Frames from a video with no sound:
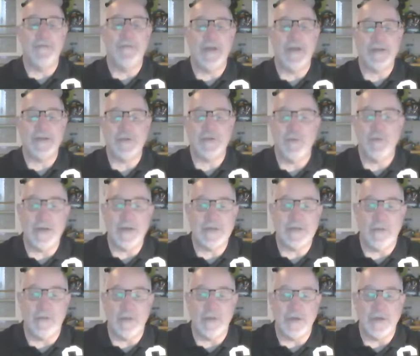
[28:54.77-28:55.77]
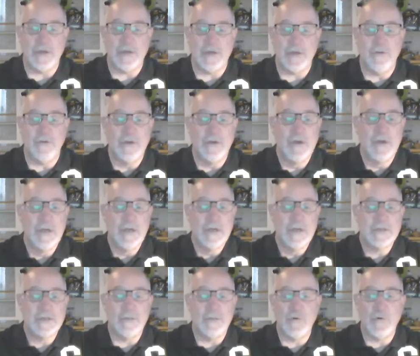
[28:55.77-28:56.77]
For the next two weeks I want to do
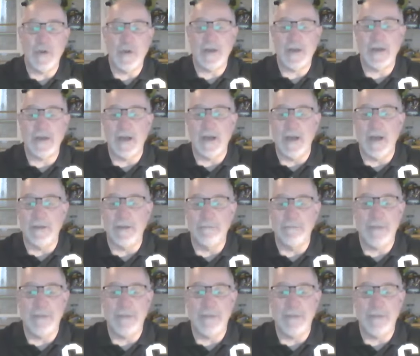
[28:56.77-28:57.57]
some quick uh,